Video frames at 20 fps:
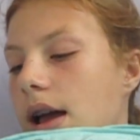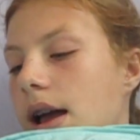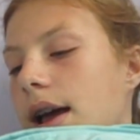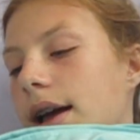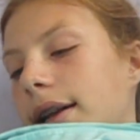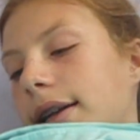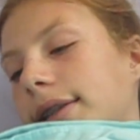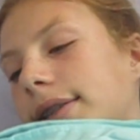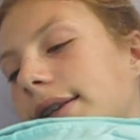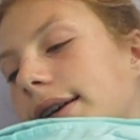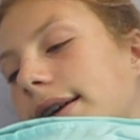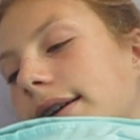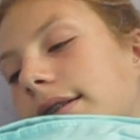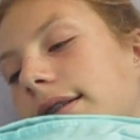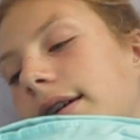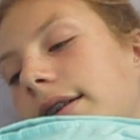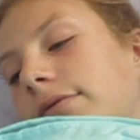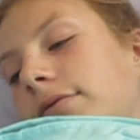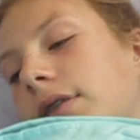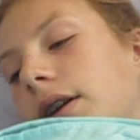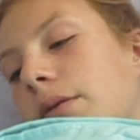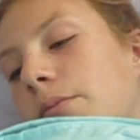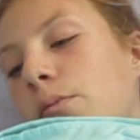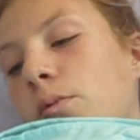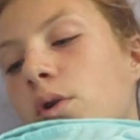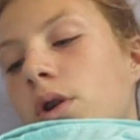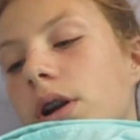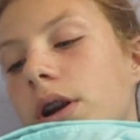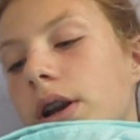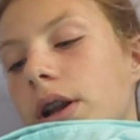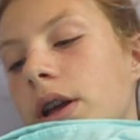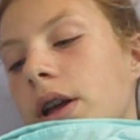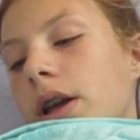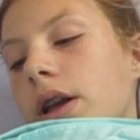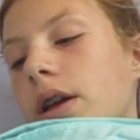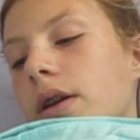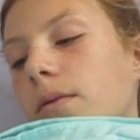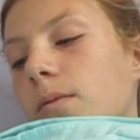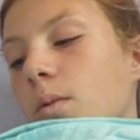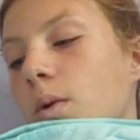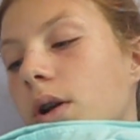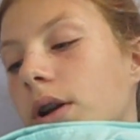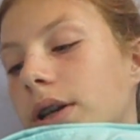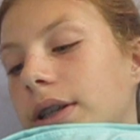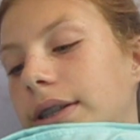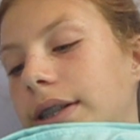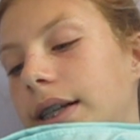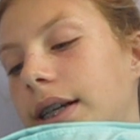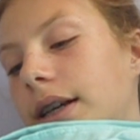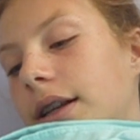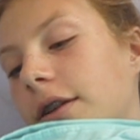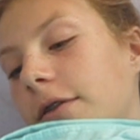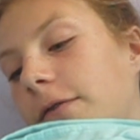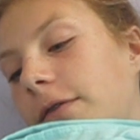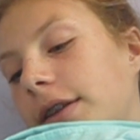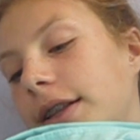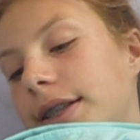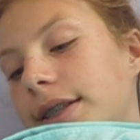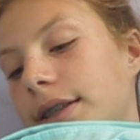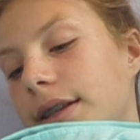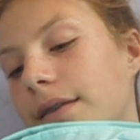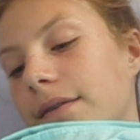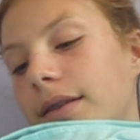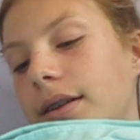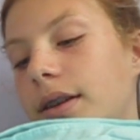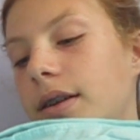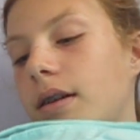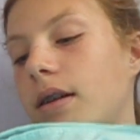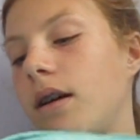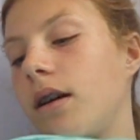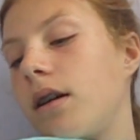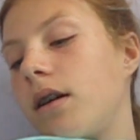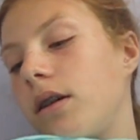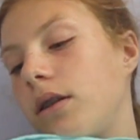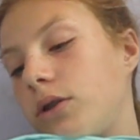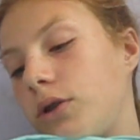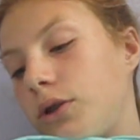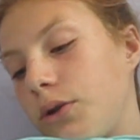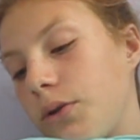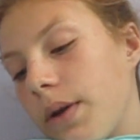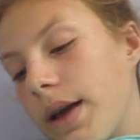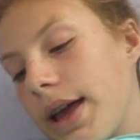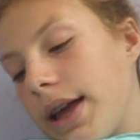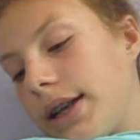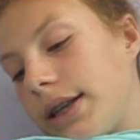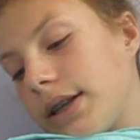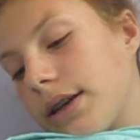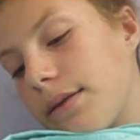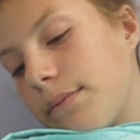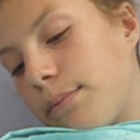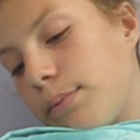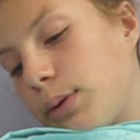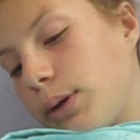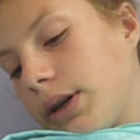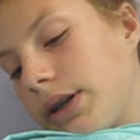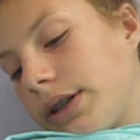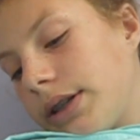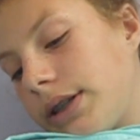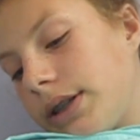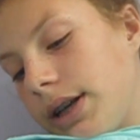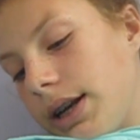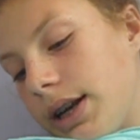And it's like lifetime warranty, warranty and it fits seven to eight books.